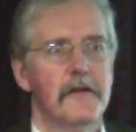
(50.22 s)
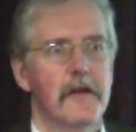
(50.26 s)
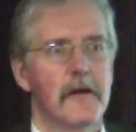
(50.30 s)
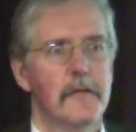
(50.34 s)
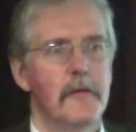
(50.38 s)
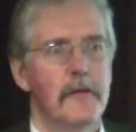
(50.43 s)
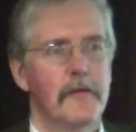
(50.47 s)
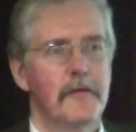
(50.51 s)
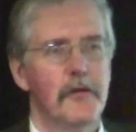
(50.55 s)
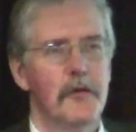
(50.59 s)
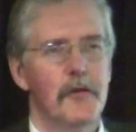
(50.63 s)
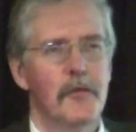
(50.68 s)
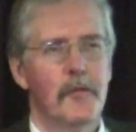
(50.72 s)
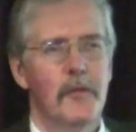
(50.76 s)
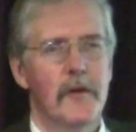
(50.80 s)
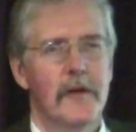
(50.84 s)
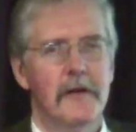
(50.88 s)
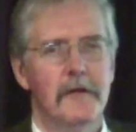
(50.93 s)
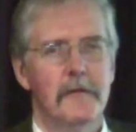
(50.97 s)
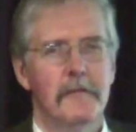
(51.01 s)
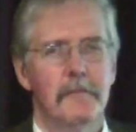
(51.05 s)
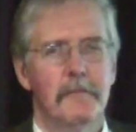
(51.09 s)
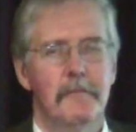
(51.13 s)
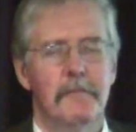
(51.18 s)
some of you
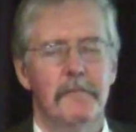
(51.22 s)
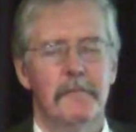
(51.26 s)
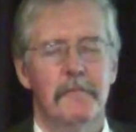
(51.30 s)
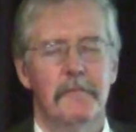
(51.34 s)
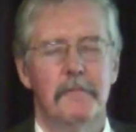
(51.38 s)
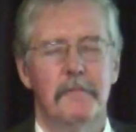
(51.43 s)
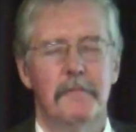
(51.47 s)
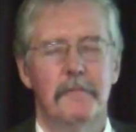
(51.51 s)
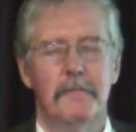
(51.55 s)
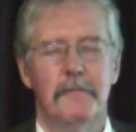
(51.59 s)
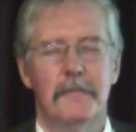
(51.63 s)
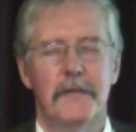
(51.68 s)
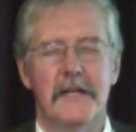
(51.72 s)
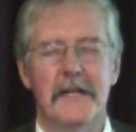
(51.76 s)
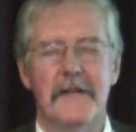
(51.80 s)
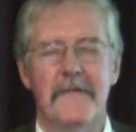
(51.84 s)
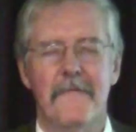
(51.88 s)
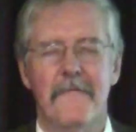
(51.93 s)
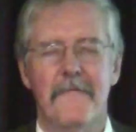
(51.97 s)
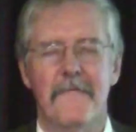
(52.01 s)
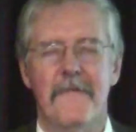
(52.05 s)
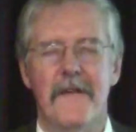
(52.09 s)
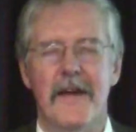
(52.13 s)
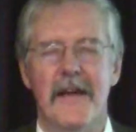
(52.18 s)
will be
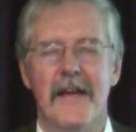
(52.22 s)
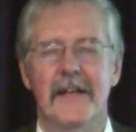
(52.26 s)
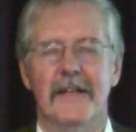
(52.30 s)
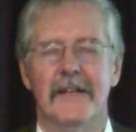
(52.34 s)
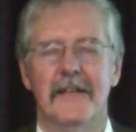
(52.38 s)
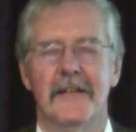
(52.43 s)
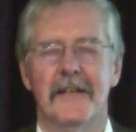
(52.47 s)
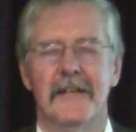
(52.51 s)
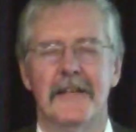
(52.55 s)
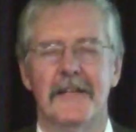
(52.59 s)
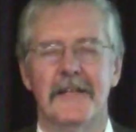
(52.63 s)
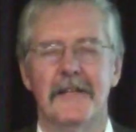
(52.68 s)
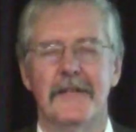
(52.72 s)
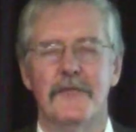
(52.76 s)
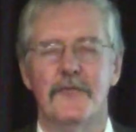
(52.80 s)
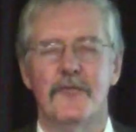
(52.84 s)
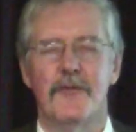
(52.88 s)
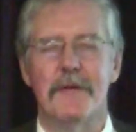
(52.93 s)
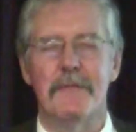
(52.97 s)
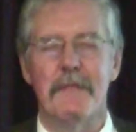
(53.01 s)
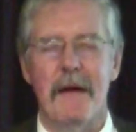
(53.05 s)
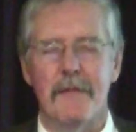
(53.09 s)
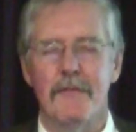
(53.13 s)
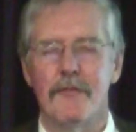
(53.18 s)
vaguely
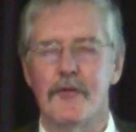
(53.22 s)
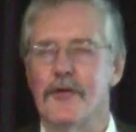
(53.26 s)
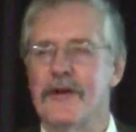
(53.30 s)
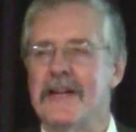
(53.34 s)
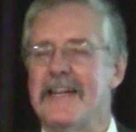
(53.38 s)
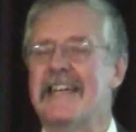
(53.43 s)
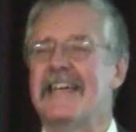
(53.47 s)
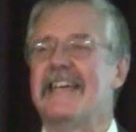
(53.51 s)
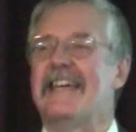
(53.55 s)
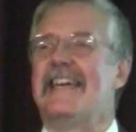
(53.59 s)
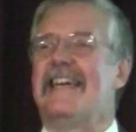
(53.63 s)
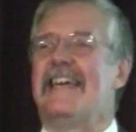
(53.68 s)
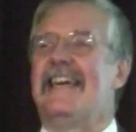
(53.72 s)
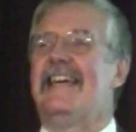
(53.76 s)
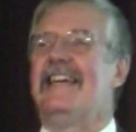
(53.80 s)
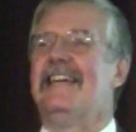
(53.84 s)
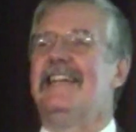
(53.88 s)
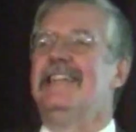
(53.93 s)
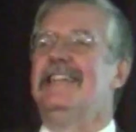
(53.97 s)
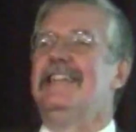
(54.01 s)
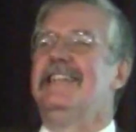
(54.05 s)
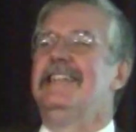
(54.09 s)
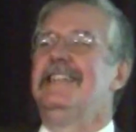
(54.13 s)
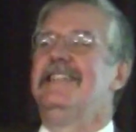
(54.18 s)
remembering,
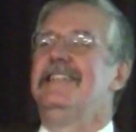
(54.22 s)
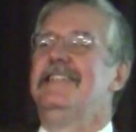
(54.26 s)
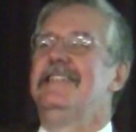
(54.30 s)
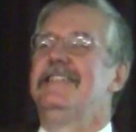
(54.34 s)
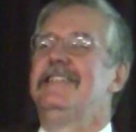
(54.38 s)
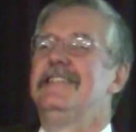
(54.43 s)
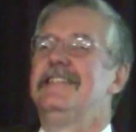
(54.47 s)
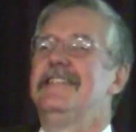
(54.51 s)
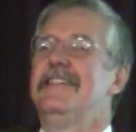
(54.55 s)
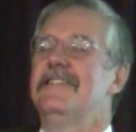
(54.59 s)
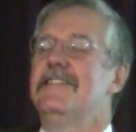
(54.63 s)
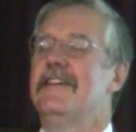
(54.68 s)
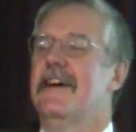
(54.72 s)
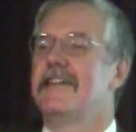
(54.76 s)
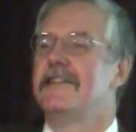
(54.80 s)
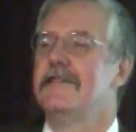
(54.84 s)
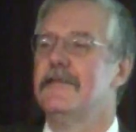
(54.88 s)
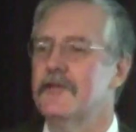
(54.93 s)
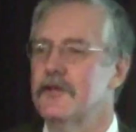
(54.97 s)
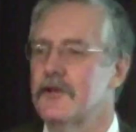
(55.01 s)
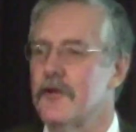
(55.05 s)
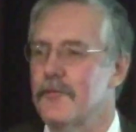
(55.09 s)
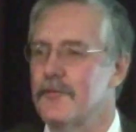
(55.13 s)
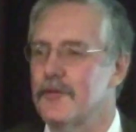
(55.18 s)
is the
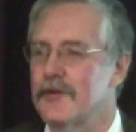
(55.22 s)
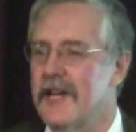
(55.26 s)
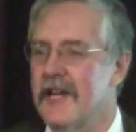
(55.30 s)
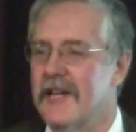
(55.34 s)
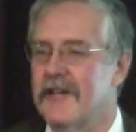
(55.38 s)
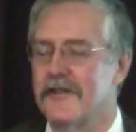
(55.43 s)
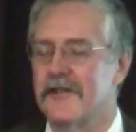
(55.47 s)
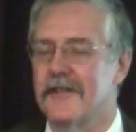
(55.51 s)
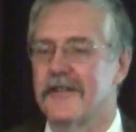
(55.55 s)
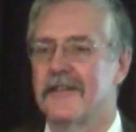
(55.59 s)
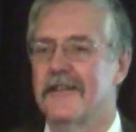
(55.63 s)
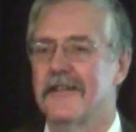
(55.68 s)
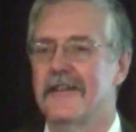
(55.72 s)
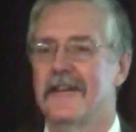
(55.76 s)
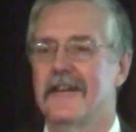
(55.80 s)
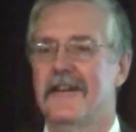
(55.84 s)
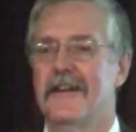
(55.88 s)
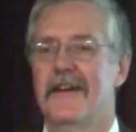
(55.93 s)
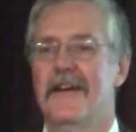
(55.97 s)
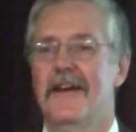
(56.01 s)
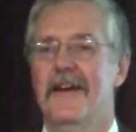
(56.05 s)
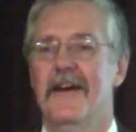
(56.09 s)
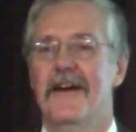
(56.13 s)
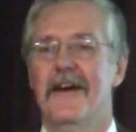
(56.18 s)
science of interpretation.
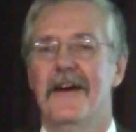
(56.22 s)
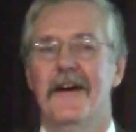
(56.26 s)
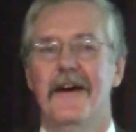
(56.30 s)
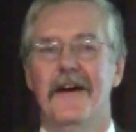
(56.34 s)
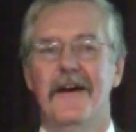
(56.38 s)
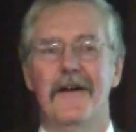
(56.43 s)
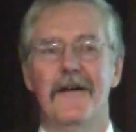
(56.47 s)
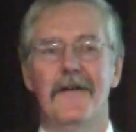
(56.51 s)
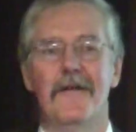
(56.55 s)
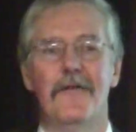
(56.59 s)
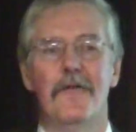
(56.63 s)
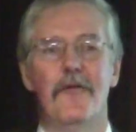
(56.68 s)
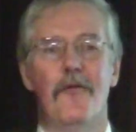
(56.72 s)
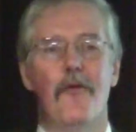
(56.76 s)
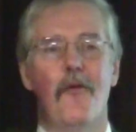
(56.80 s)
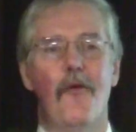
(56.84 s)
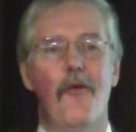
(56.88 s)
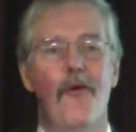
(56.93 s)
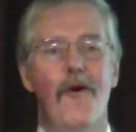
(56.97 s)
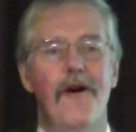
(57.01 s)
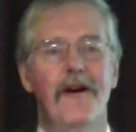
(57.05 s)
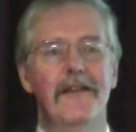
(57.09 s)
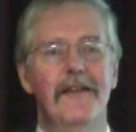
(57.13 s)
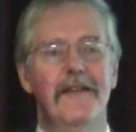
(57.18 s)

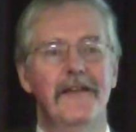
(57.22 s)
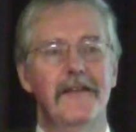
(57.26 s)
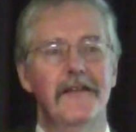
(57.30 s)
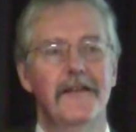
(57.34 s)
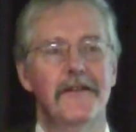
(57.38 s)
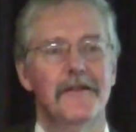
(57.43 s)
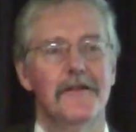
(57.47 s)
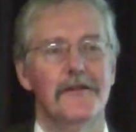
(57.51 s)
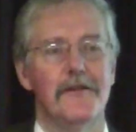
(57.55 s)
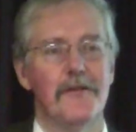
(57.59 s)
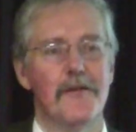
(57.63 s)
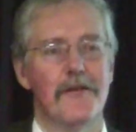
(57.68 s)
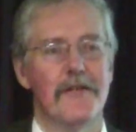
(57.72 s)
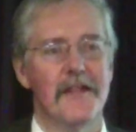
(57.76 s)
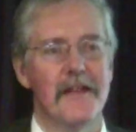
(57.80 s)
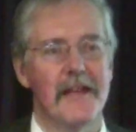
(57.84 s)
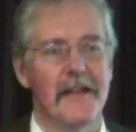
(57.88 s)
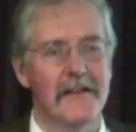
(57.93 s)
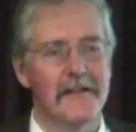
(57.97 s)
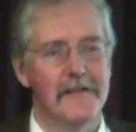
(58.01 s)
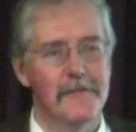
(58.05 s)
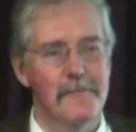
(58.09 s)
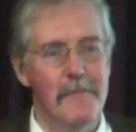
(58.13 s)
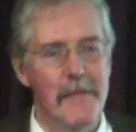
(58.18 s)
What do
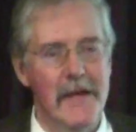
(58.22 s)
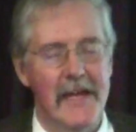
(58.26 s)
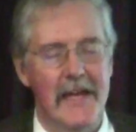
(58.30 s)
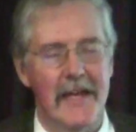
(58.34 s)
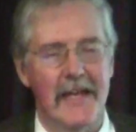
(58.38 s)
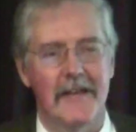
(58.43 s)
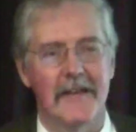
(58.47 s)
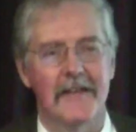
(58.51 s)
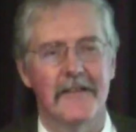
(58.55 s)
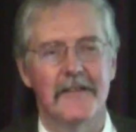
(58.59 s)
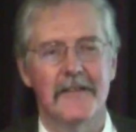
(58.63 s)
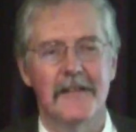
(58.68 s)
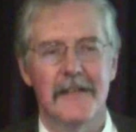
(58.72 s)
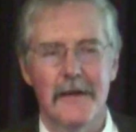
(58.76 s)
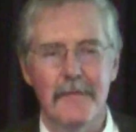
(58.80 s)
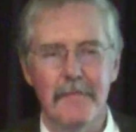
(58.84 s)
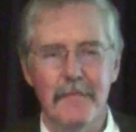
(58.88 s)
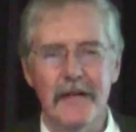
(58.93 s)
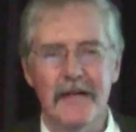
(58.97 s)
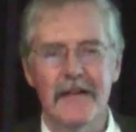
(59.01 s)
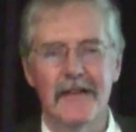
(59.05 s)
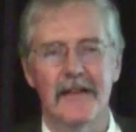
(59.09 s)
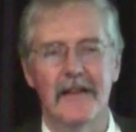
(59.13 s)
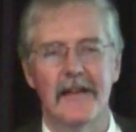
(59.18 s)
things mean?
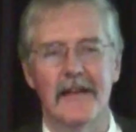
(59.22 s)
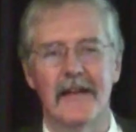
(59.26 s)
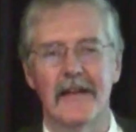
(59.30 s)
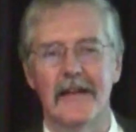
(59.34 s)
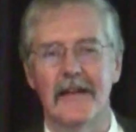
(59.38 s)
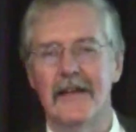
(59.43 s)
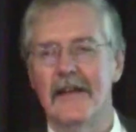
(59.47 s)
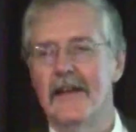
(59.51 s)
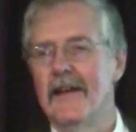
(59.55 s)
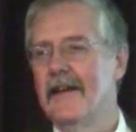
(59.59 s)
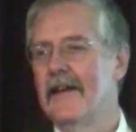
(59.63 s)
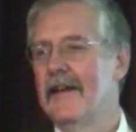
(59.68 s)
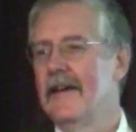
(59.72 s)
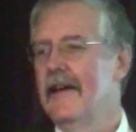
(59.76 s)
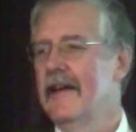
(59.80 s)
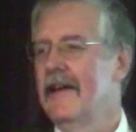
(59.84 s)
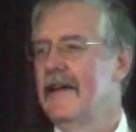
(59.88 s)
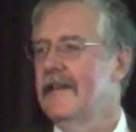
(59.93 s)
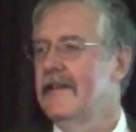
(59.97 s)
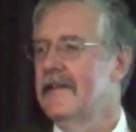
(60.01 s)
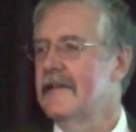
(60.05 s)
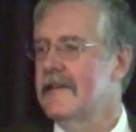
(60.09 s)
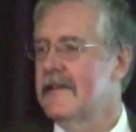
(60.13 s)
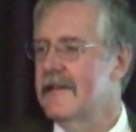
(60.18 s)
Typically
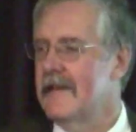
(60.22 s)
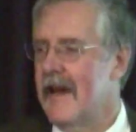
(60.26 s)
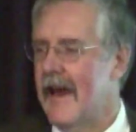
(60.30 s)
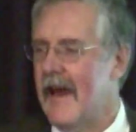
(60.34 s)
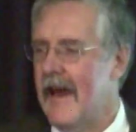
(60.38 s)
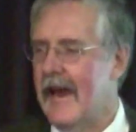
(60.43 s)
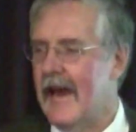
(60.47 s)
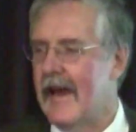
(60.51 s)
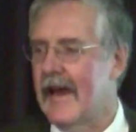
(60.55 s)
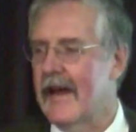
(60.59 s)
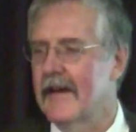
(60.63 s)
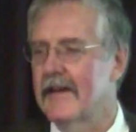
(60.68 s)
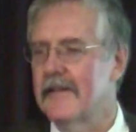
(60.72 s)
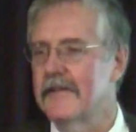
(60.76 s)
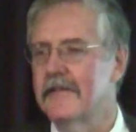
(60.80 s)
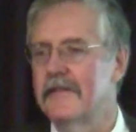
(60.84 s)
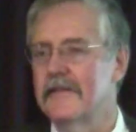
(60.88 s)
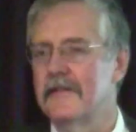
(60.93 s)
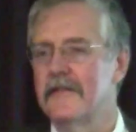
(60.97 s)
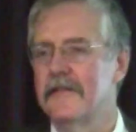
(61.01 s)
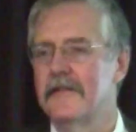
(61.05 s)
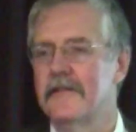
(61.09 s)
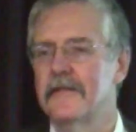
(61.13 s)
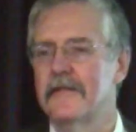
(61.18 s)

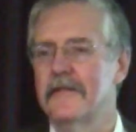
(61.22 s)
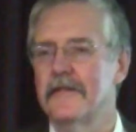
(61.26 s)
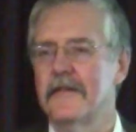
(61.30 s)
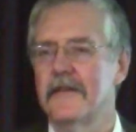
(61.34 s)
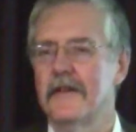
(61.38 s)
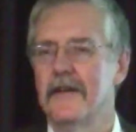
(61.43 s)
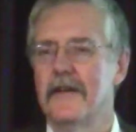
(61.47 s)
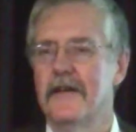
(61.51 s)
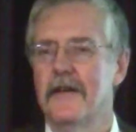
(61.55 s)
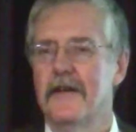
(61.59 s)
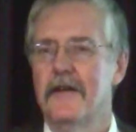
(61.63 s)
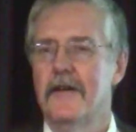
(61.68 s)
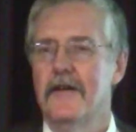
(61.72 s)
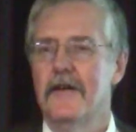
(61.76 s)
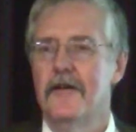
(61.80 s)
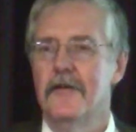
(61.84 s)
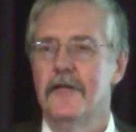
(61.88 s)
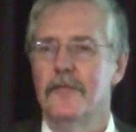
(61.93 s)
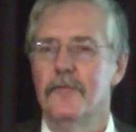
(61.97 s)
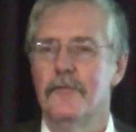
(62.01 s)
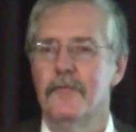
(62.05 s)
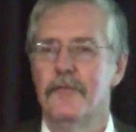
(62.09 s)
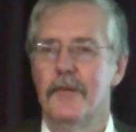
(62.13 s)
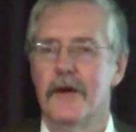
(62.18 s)
texts,
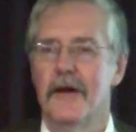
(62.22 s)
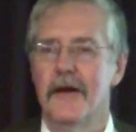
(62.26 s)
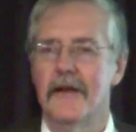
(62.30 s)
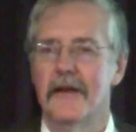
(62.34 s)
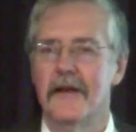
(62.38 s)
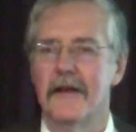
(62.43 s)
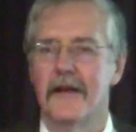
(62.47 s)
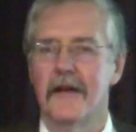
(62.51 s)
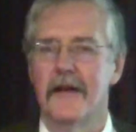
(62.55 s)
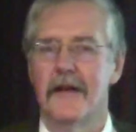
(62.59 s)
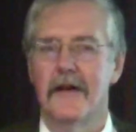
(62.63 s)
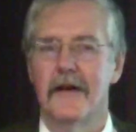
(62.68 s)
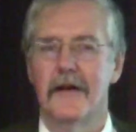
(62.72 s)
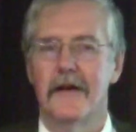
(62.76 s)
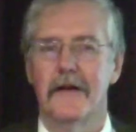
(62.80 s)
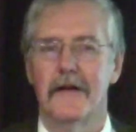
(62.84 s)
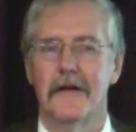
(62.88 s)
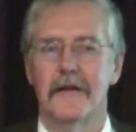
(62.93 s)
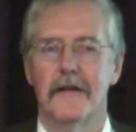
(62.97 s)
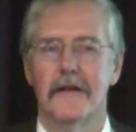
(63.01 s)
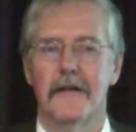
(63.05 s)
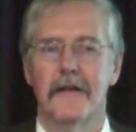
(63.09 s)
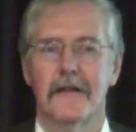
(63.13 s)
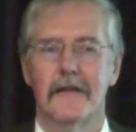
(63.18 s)
but
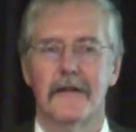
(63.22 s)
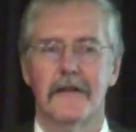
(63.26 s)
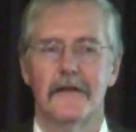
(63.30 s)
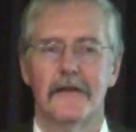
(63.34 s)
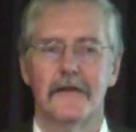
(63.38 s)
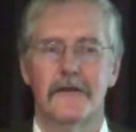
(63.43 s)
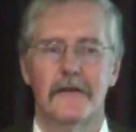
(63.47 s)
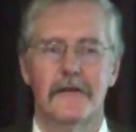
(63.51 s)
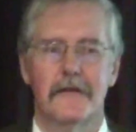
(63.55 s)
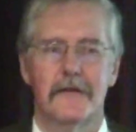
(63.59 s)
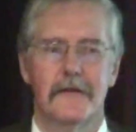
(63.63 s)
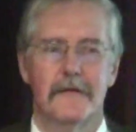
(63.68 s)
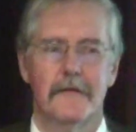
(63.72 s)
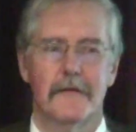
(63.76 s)
the